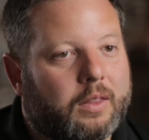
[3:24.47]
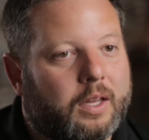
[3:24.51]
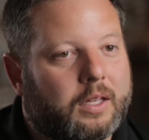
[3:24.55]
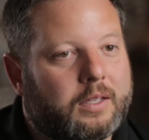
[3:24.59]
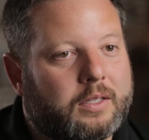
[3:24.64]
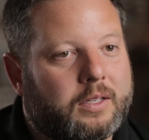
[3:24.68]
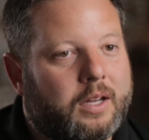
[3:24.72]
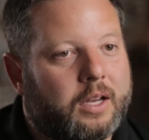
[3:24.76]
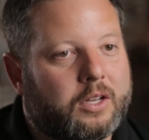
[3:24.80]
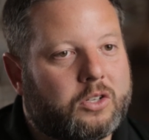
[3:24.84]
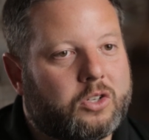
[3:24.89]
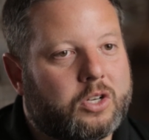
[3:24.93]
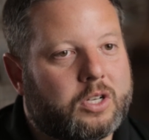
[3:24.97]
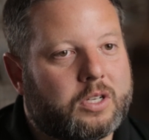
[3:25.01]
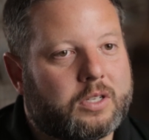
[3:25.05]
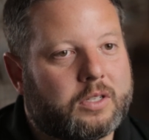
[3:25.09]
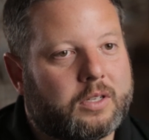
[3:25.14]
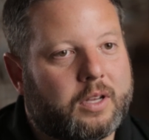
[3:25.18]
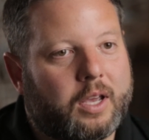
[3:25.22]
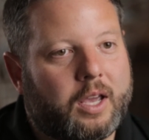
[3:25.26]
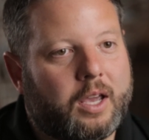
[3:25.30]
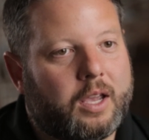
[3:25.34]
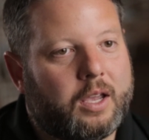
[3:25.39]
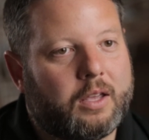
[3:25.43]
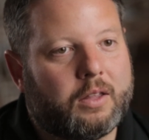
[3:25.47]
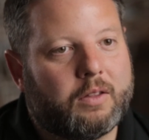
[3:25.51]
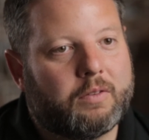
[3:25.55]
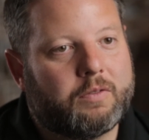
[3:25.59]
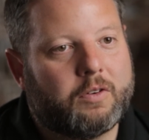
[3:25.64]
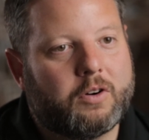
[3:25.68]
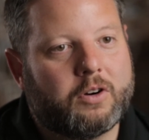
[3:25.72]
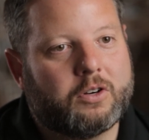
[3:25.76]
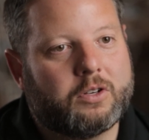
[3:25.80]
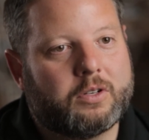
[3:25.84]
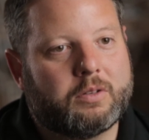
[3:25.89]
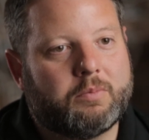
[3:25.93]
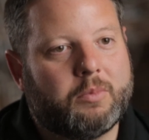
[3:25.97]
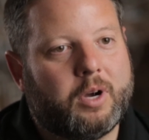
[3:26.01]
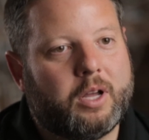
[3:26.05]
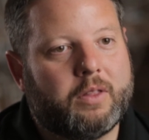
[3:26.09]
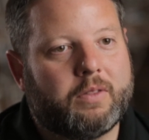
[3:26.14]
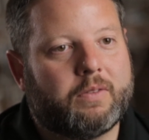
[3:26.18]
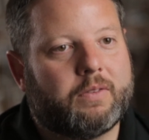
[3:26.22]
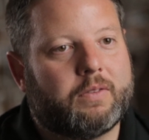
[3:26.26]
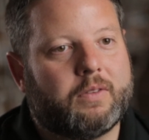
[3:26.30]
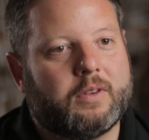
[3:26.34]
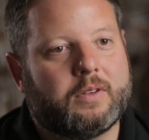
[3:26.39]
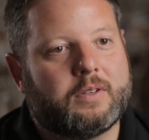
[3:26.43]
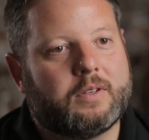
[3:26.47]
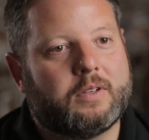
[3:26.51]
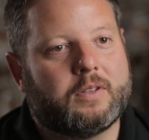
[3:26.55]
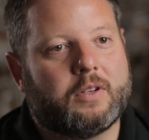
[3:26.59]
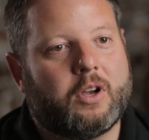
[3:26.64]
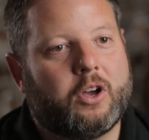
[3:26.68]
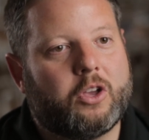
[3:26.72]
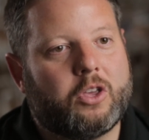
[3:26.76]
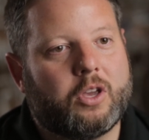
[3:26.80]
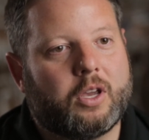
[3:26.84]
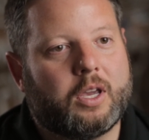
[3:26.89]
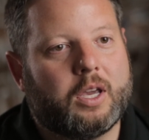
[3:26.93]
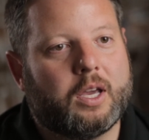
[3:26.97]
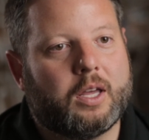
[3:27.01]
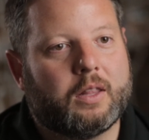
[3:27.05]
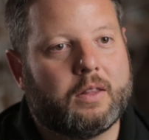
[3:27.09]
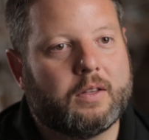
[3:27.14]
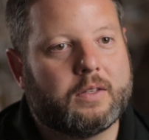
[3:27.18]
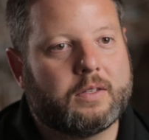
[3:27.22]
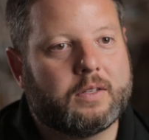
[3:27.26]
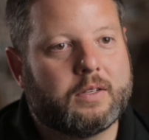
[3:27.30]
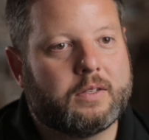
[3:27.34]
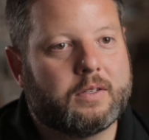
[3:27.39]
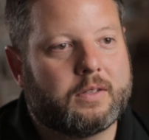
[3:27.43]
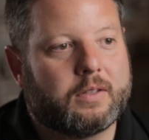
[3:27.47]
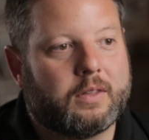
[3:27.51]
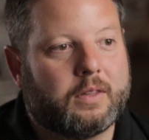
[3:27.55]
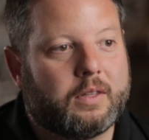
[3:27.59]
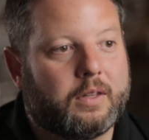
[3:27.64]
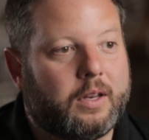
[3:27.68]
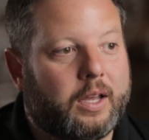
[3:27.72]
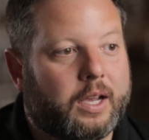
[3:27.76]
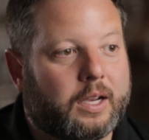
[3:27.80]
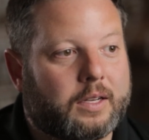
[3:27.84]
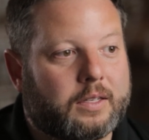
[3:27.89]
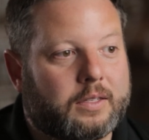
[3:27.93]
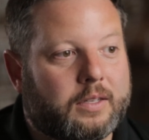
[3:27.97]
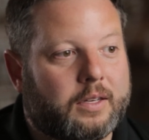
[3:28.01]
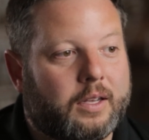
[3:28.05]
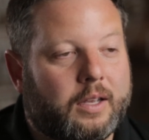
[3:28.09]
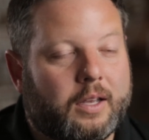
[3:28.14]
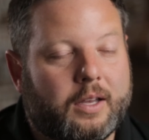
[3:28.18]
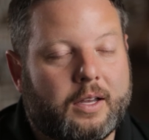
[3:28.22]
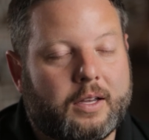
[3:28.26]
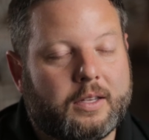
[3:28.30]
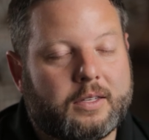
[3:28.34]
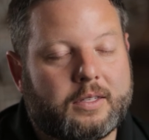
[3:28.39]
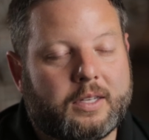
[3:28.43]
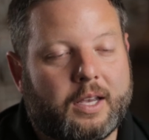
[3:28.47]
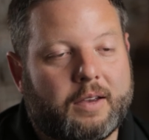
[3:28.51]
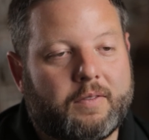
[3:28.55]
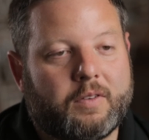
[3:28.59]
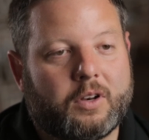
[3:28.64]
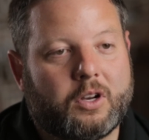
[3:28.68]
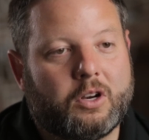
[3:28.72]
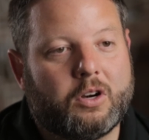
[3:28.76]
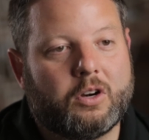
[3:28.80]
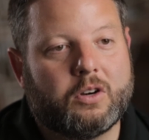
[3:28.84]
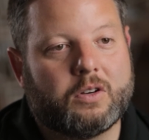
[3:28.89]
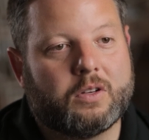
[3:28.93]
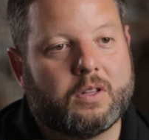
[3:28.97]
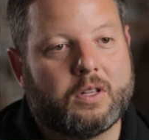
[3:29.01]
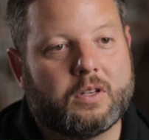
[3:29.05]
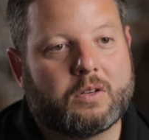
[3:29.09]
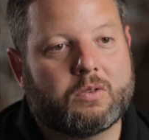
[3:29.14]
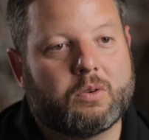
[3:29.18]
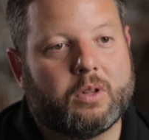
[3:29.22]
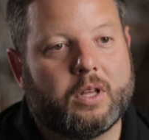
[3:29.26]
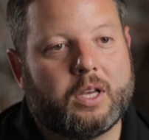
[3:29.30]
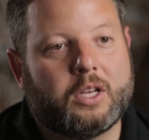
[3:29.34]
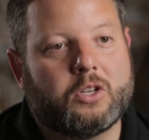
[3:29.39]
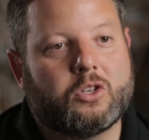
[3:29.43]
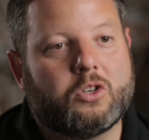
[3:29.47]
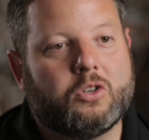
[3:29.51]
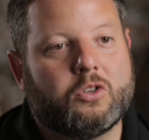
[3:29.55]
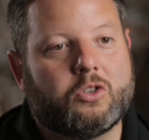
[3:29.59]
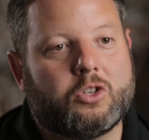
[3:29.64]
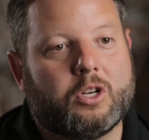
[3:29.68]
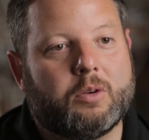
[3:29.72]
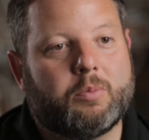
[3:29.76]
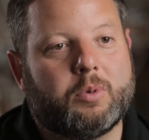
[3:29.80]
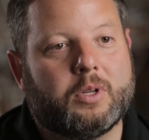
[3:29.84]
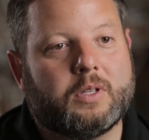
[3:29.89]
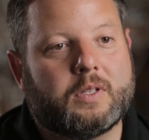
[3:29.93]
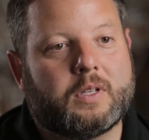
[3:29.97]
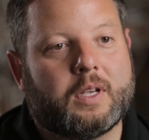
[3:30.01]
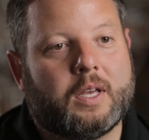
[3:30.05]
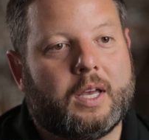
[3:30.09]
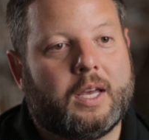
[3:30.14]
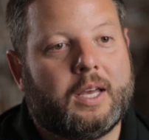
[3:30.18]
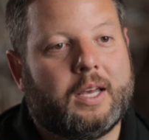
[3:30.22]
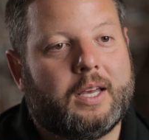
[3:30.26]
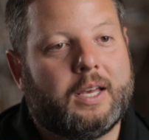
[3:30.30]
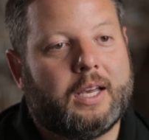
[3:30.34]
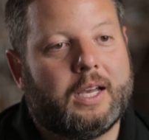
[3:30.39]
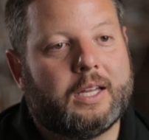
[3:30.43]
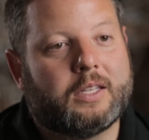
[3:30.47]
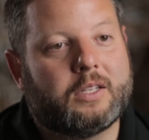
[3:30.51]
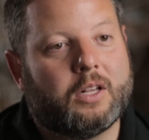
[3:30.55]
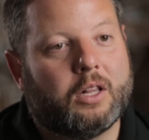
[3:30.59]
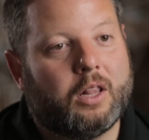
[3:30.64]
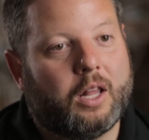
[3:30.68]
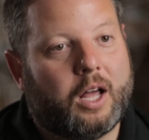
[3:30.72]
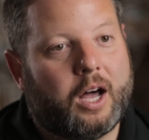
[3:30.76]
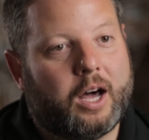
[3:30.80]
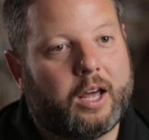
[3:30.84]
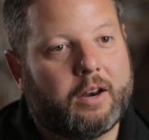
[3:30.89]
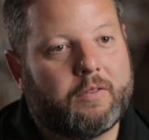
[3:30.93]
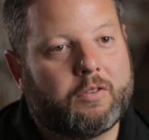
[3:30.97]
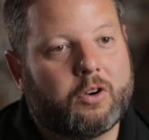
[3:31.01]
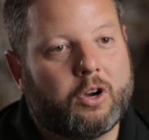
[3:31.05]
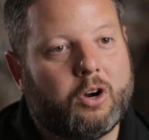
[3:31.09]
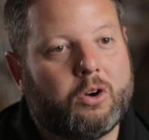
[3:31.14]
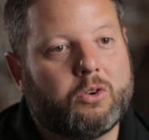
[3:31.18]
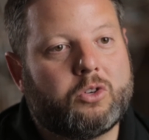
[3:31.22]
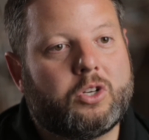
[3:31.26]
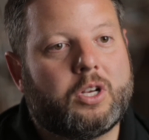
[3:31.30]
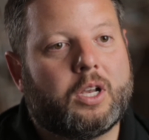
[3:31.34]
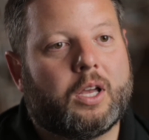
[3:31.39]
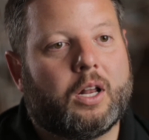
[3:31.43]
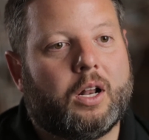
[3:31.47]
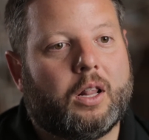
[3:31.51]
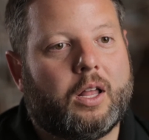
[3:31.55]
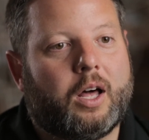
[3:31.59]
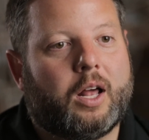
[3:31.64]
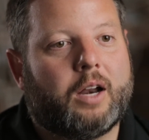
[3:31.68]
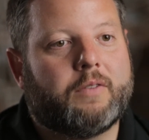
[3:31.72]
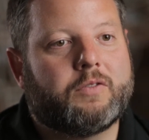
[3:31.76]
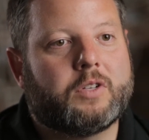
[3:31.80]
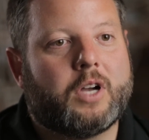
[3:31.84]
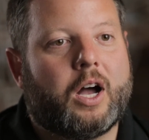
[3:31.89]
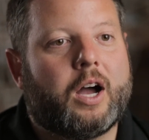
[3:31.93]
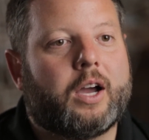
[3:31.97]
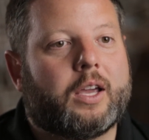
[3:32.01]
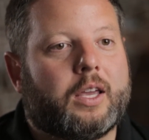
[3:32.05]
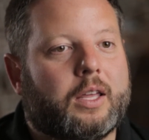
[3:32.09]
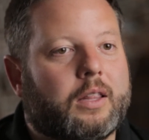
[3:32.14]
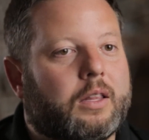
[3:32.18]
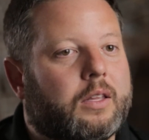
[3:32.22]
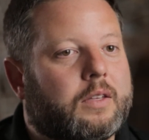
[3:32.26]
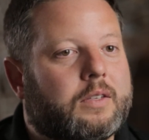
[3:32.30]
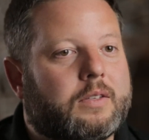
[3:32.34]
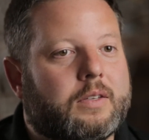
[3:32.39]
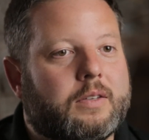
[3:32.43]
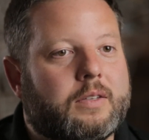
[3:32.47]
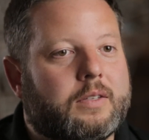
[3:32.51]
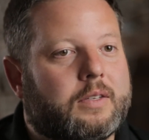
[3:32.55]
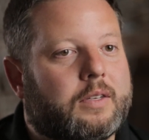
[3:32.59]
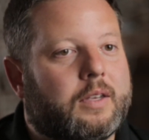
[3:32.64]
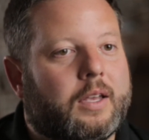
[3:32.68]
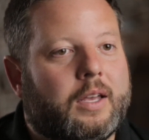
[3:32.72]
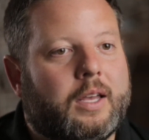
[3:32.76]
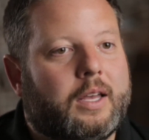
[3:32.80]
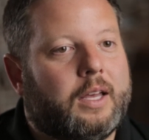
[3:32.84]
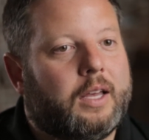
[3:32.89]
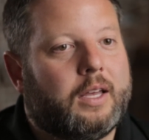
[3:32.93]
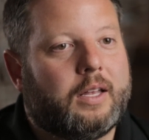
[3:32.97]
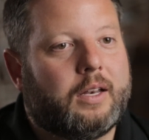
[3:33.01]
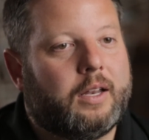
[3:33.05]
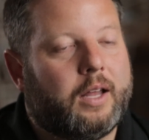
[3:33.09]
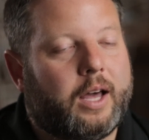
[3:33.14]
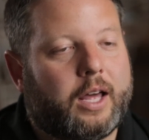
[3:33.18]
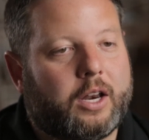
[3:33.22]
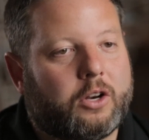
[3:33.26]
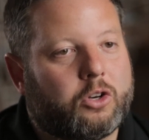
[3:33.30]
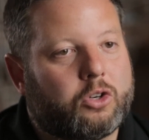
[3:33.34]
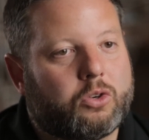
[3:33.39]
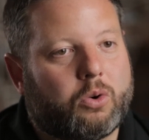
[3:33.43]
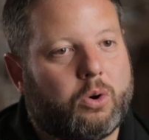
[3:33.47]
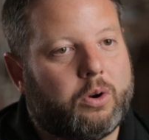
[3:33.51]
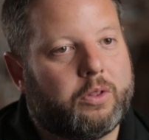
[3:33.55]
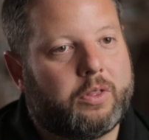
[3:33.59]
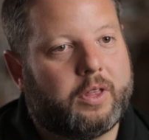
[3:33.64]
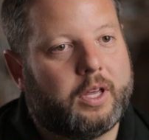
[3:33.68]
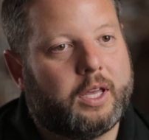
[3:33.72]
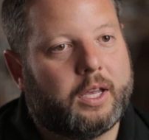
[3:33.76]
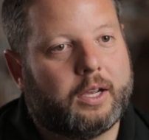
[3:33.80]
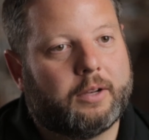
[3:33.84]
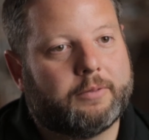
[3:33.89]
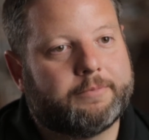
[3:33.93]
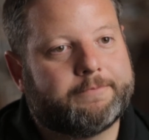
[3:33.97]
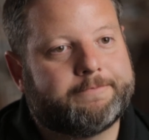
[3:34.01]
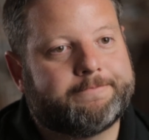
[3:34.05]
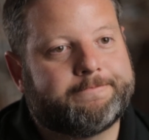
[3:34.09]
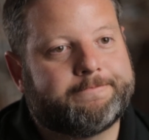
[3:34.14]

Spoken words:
That's not just, hey, the first month, this is all you get. This is the next 7 years of this relationship. It's a lot of coaching and a lot of talking. This is not a short thing.